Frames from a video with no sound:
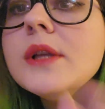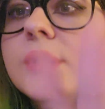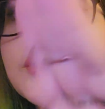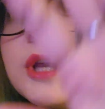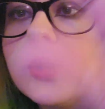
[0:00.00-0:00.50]

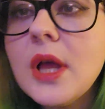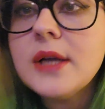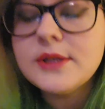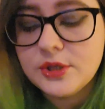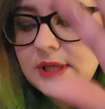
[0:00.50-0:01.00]
So your
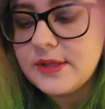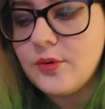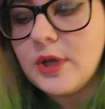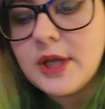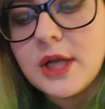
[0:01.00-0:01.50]
lungs are
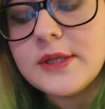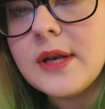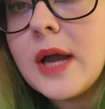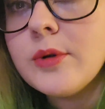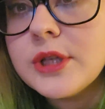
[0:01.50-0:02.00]
testing really good. So
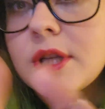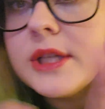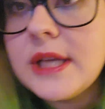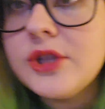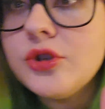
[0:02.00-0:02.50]
now we're just
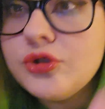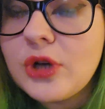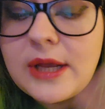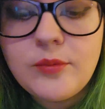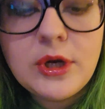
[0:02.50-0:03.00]
gonna test your
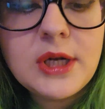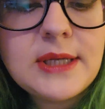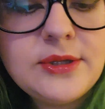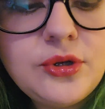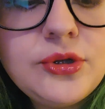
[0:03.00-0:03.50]
strength. We're gonna
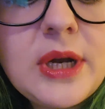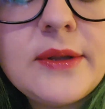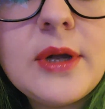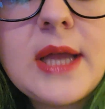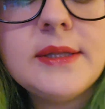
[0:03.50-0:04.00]
test your
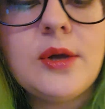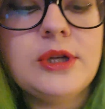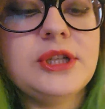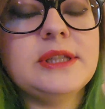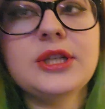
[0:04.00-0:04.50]
strength. Okay, so I
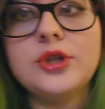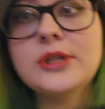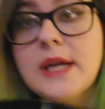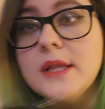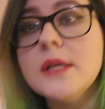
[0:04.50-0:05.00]
just need you
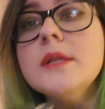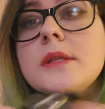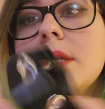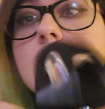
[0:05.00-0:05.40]
to take this.